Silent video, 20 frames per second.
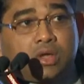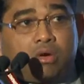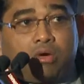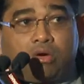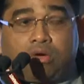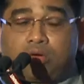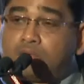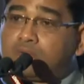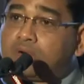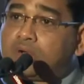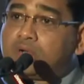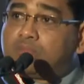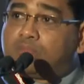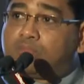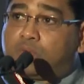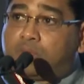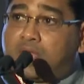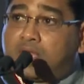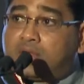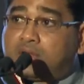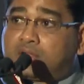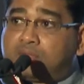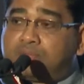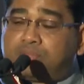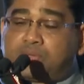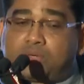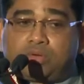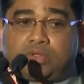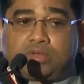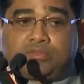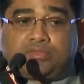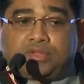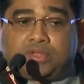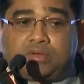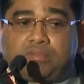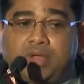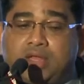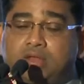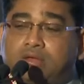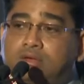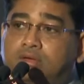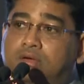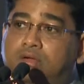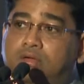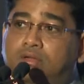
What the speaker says: or mobile computing for that matter.